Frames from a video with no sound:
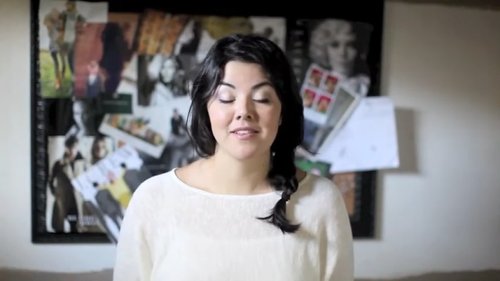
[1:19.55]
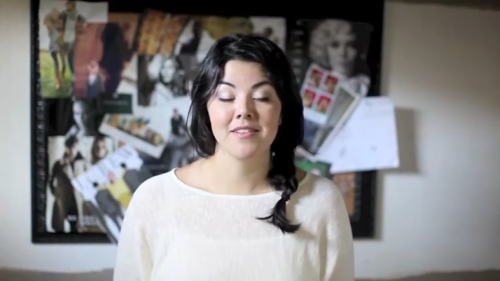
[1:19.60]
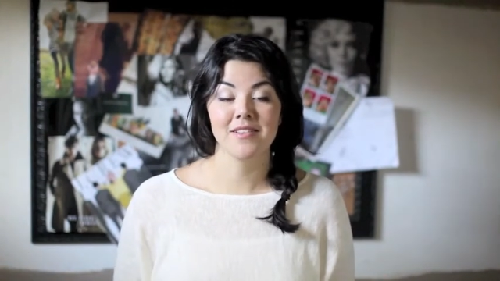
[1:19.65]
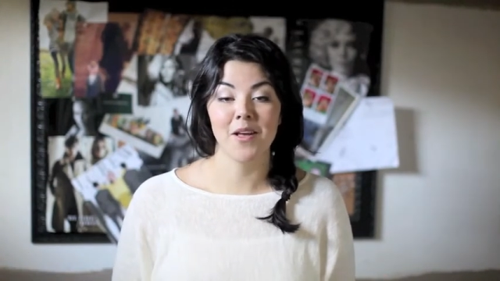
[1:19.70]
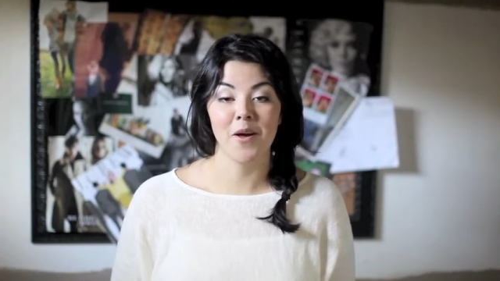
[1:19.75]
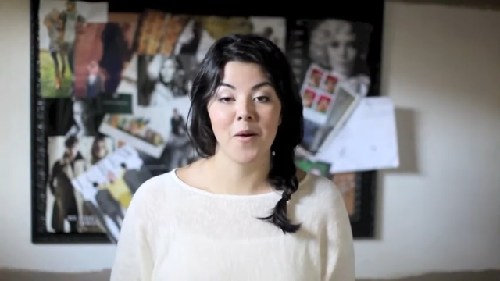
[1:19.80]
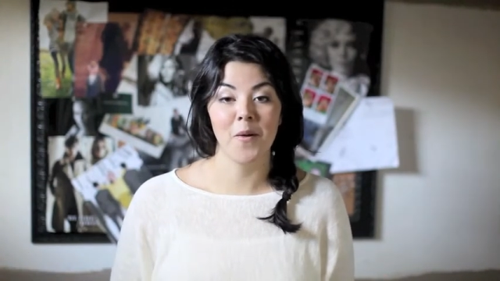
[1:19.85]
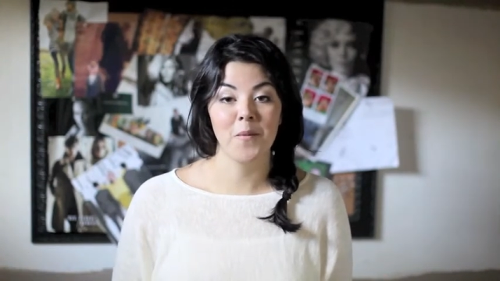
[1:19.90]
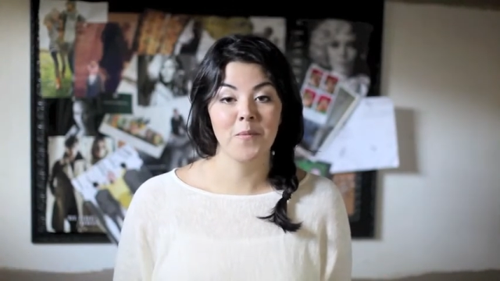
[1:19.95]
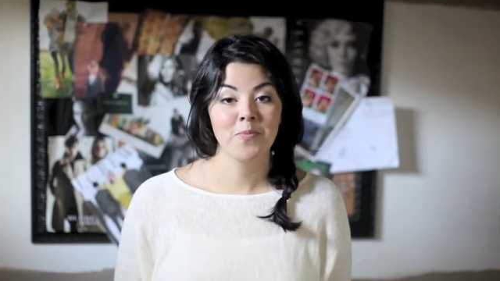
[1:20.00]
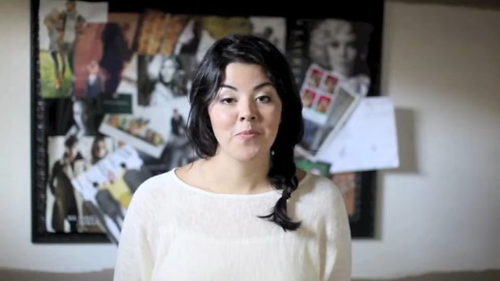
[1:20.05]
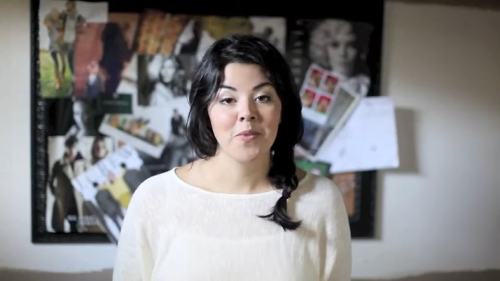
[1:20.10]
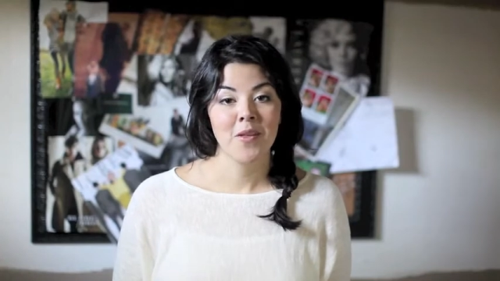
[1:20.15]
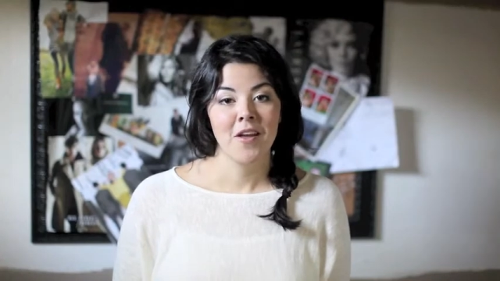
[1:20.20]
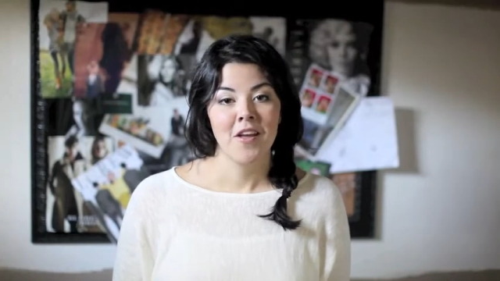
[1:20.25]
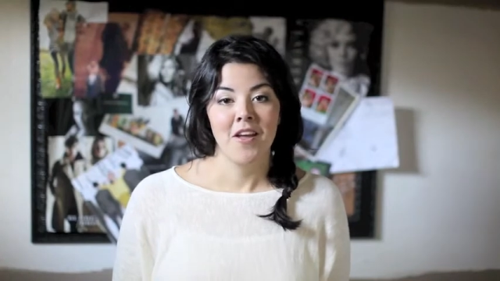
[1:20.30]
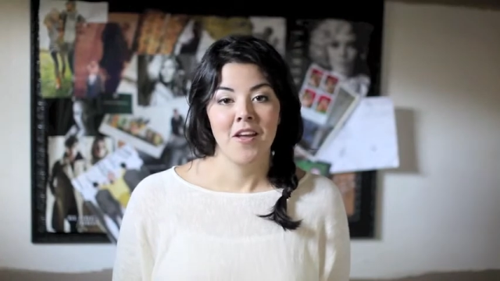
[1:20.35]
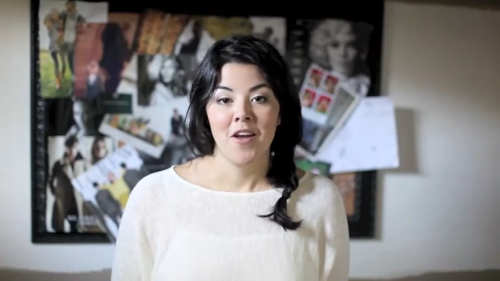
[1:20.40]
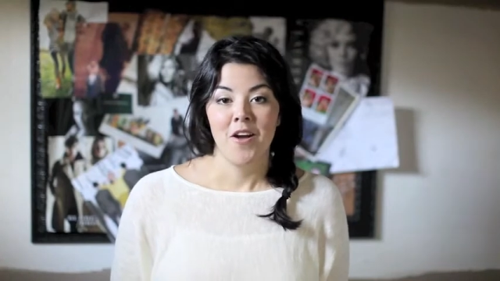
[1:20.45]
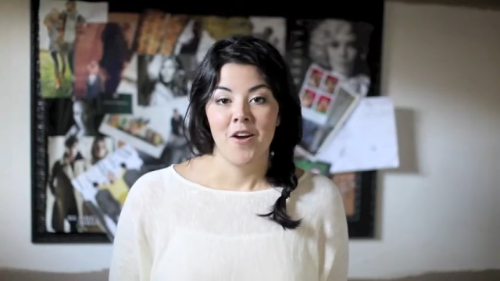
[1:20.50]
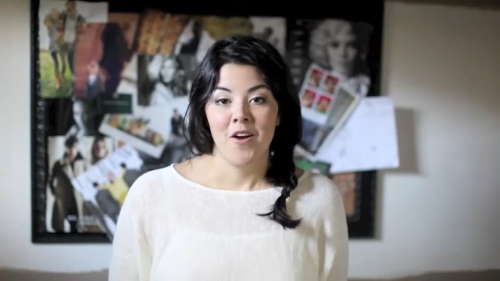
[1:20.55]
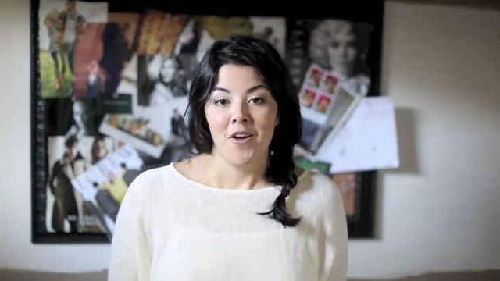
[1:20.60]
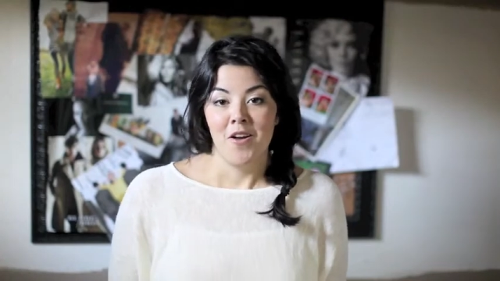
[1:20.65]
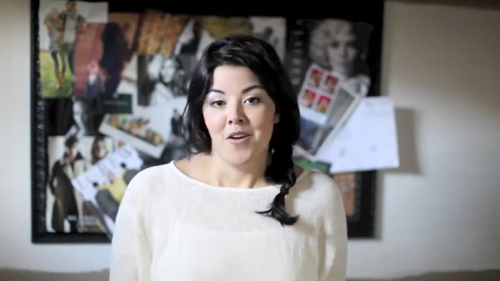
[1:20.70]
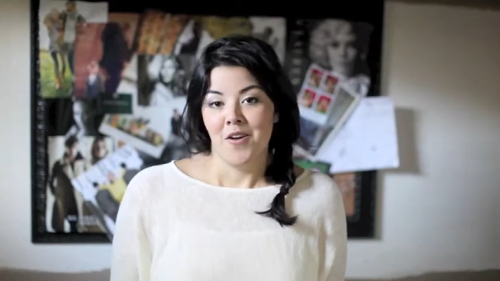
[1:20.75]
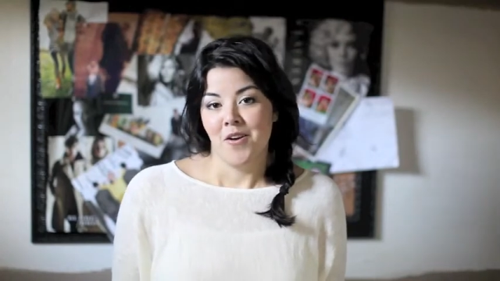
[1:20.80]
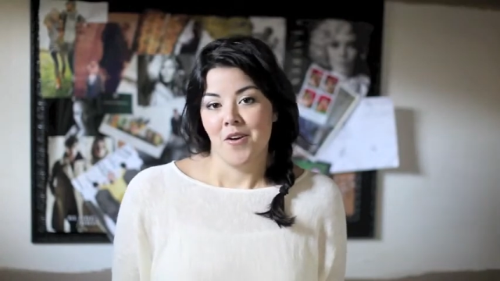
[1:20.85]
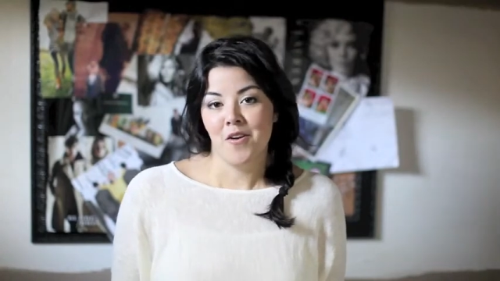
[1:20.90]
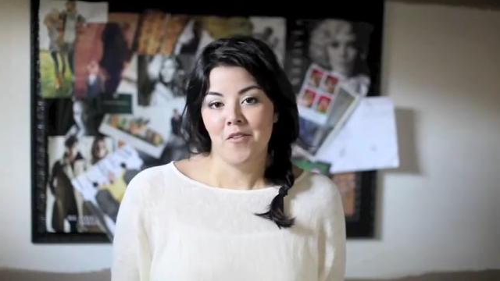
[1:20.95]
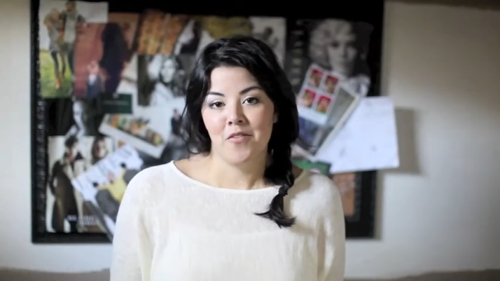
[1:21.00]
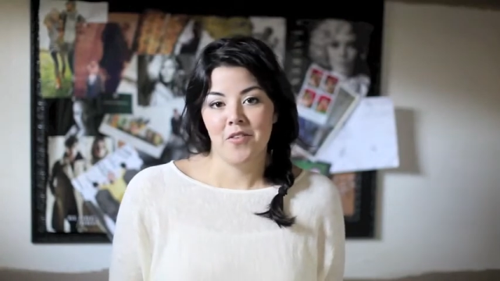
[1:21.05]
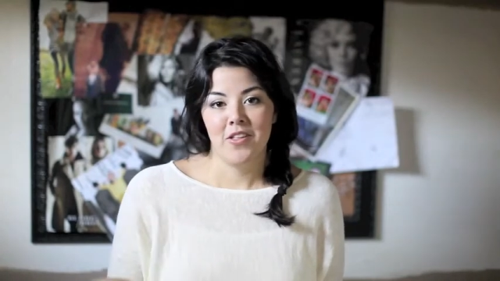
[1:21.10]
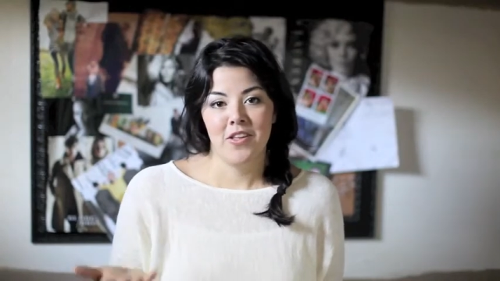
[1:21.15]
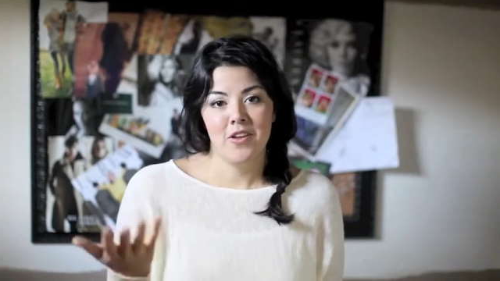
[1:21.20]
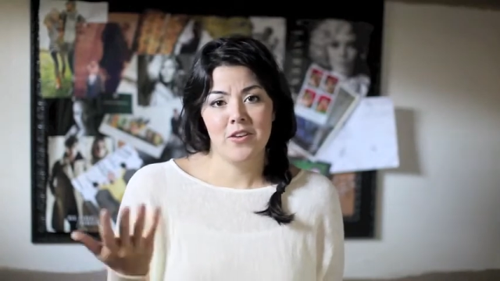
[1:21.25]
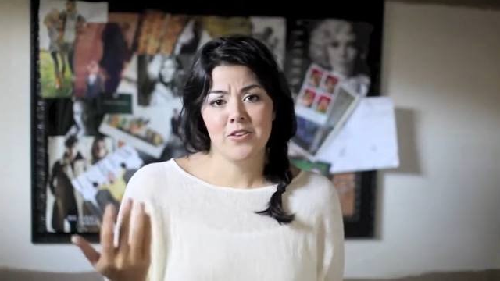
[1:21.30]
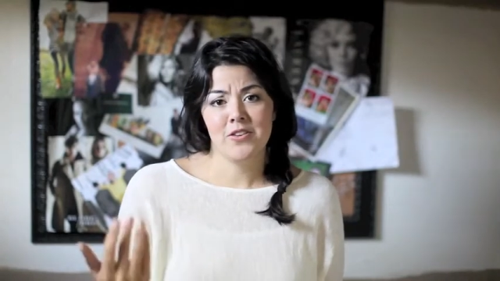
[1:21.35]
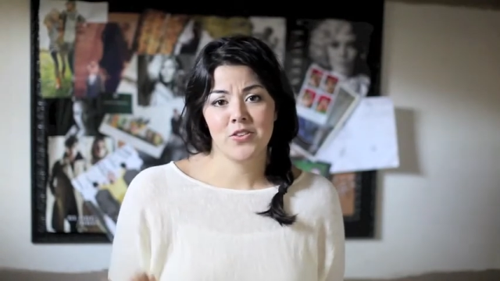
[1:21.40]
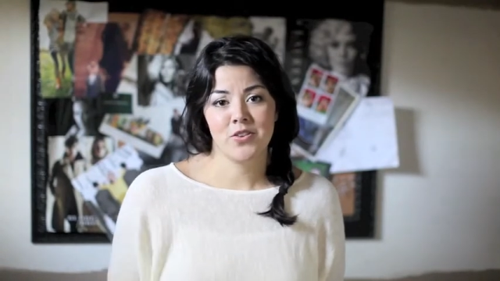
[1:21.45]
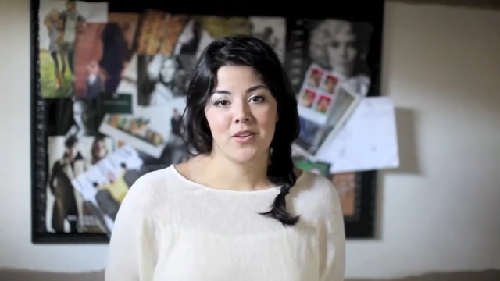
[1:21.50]
So hopefully
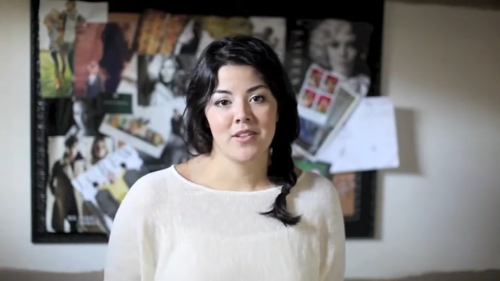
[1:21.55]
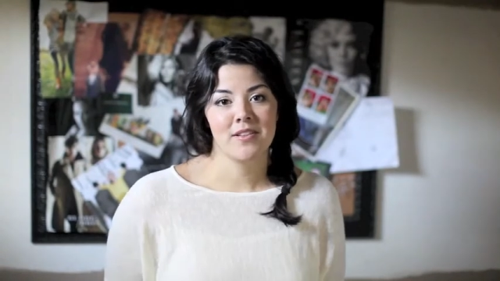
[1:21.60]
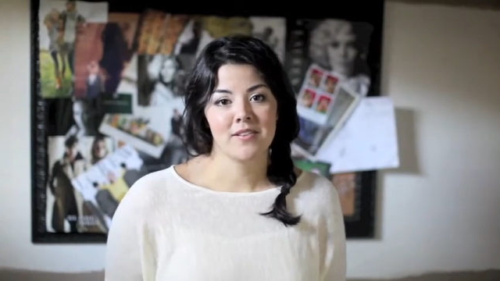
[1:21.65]
you enjoy